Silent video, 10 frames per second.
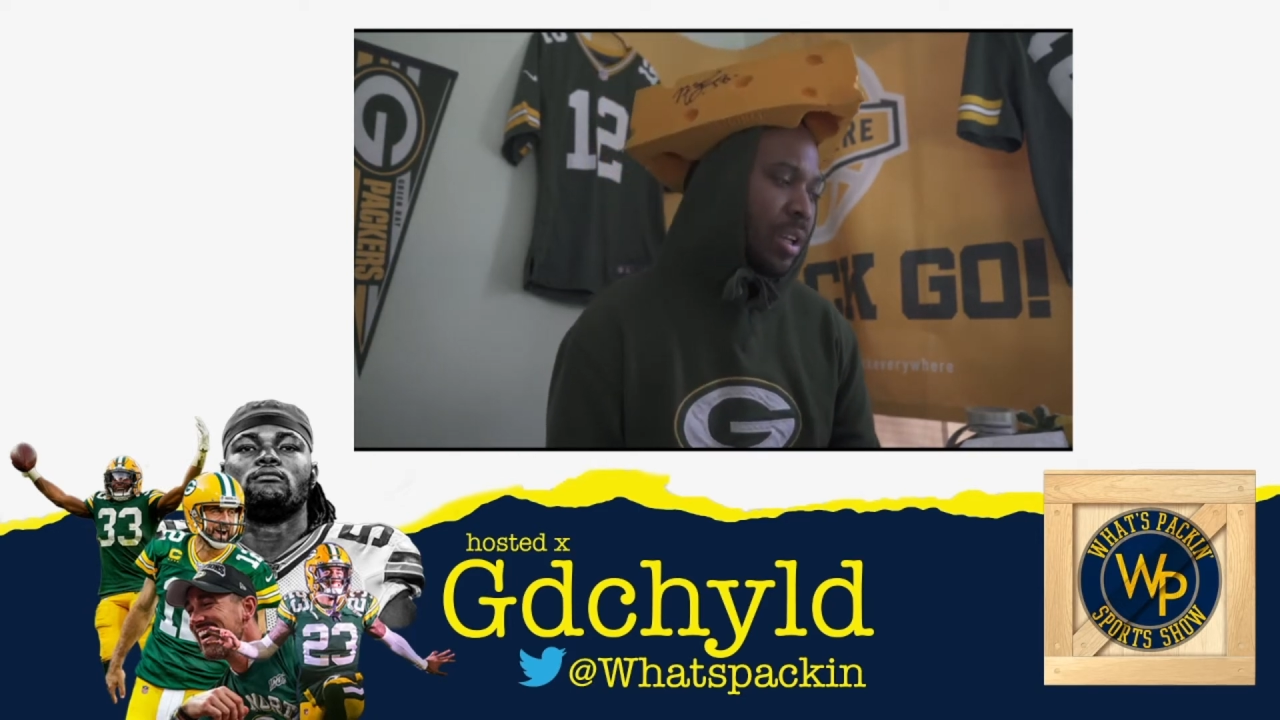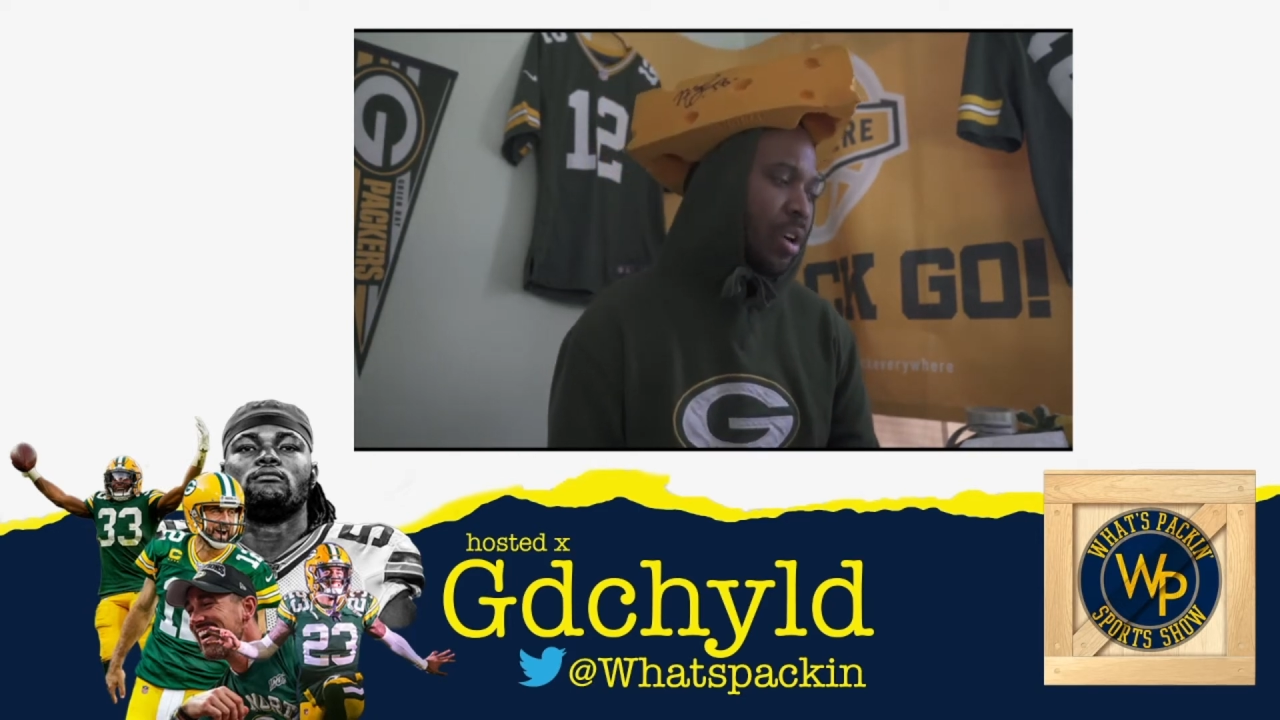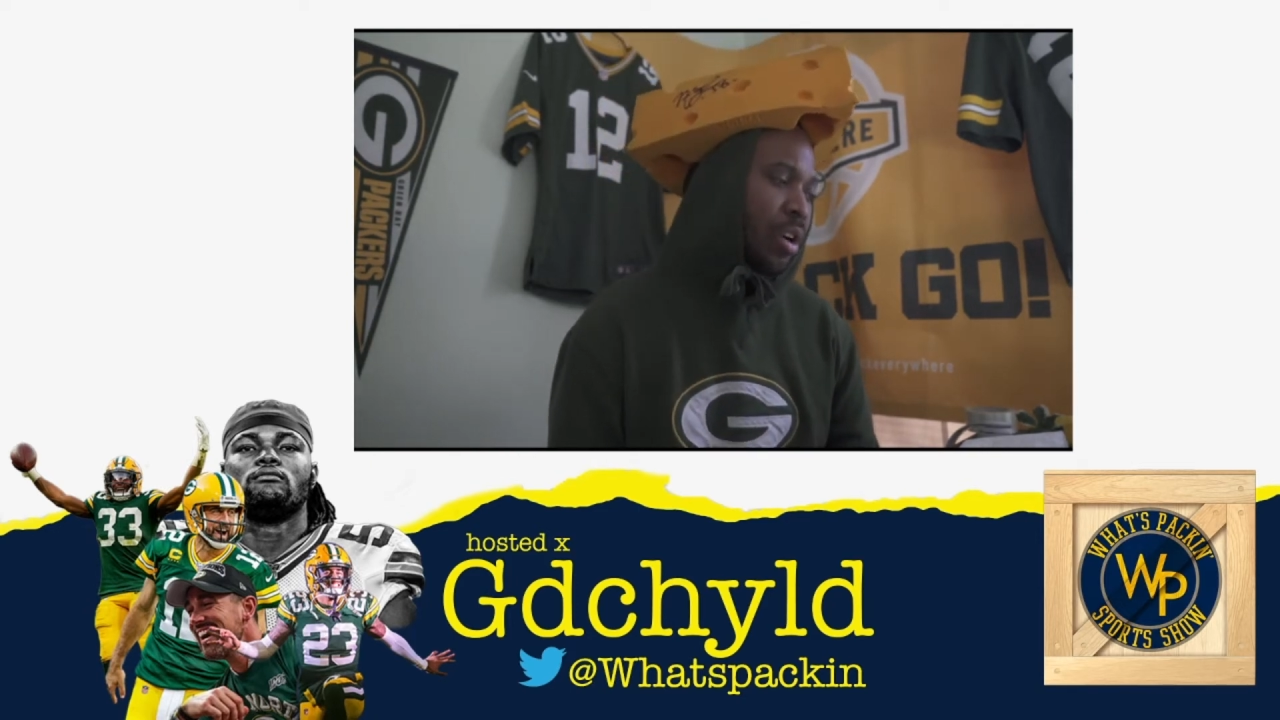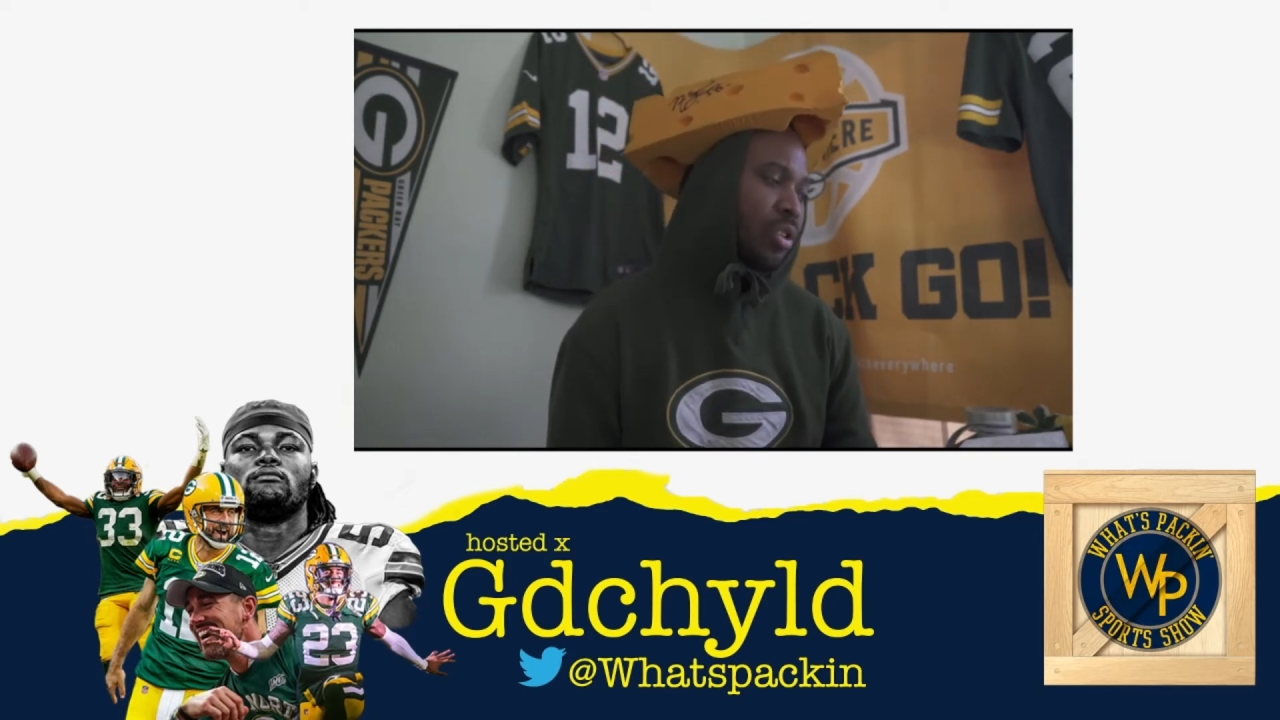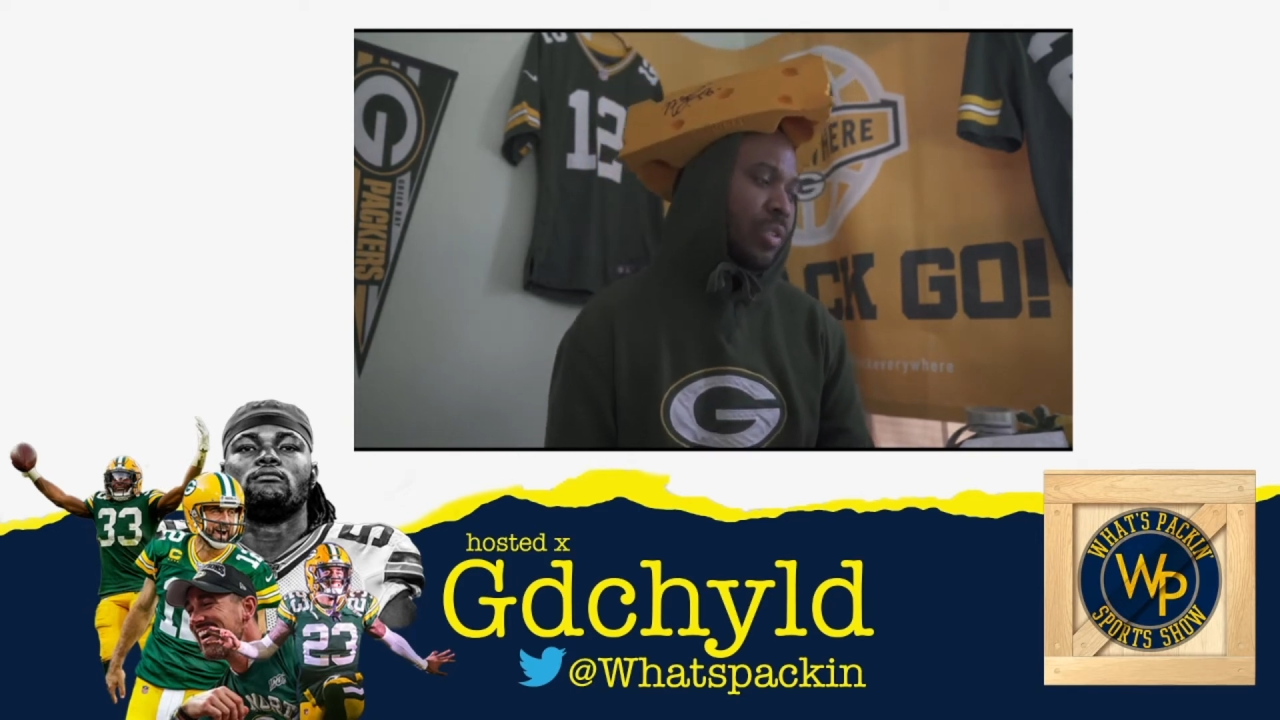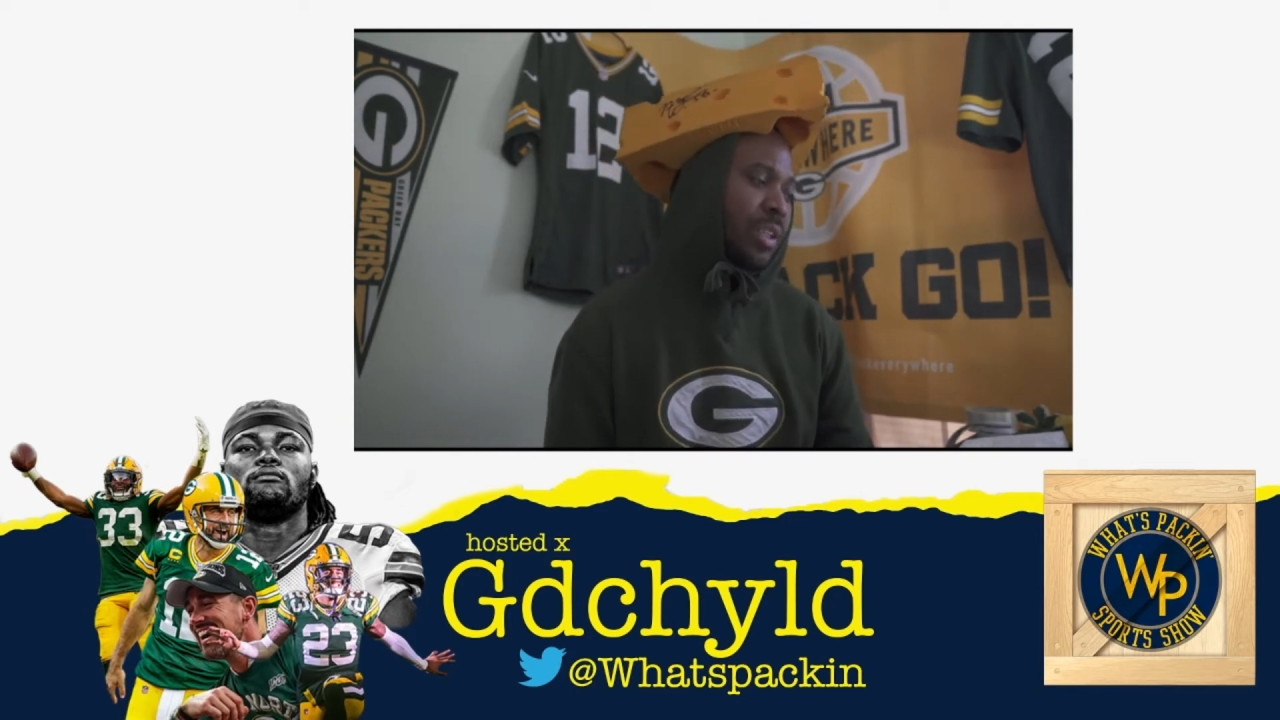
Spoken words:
all 3